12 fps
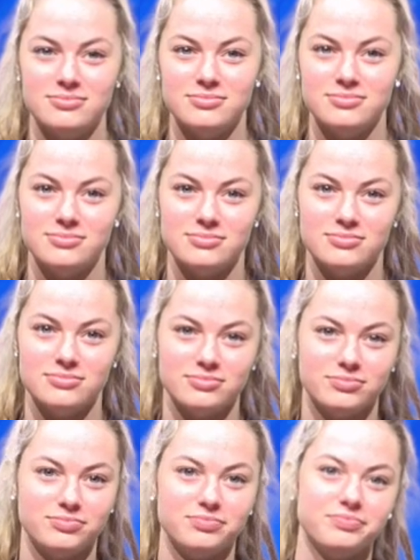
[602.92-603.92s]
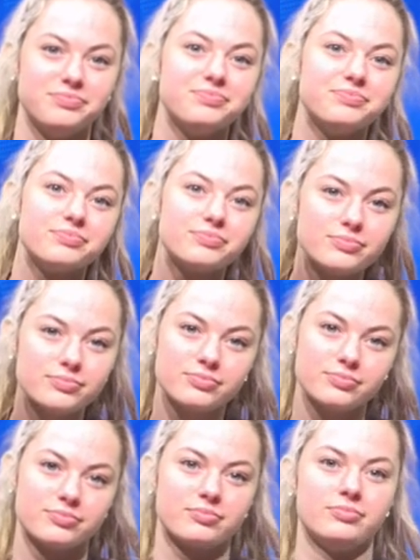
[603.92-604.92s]

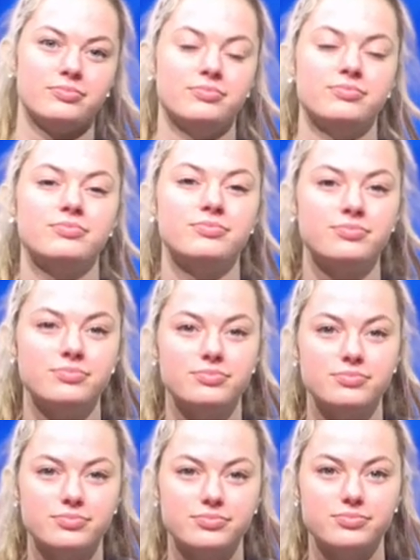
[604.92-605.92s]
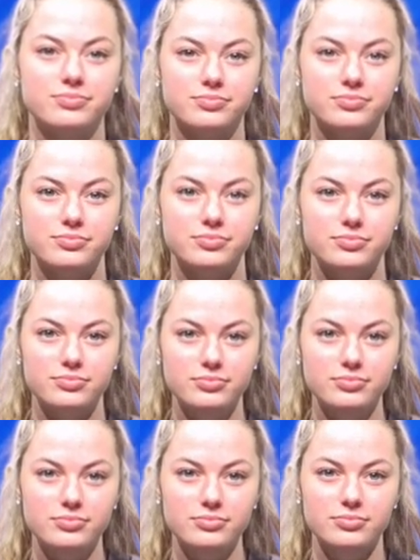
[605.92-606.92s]

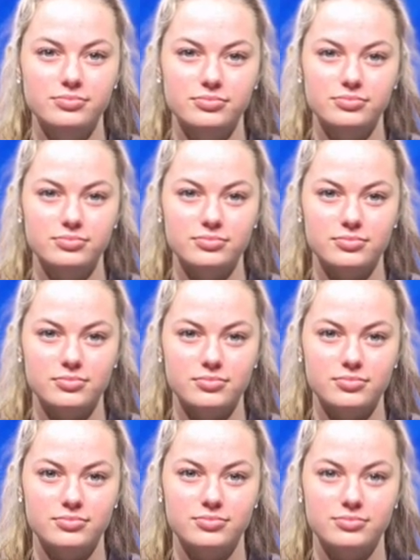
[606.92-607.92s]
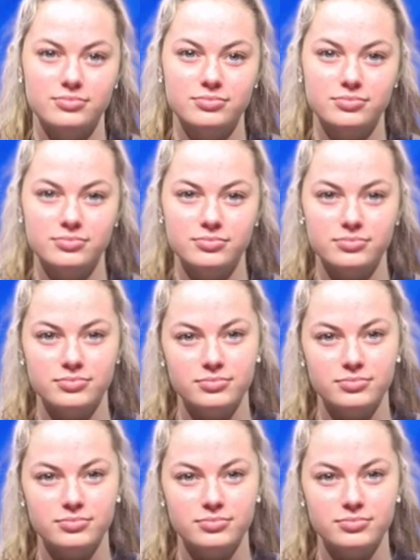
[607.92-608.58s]
This person isn't speaking.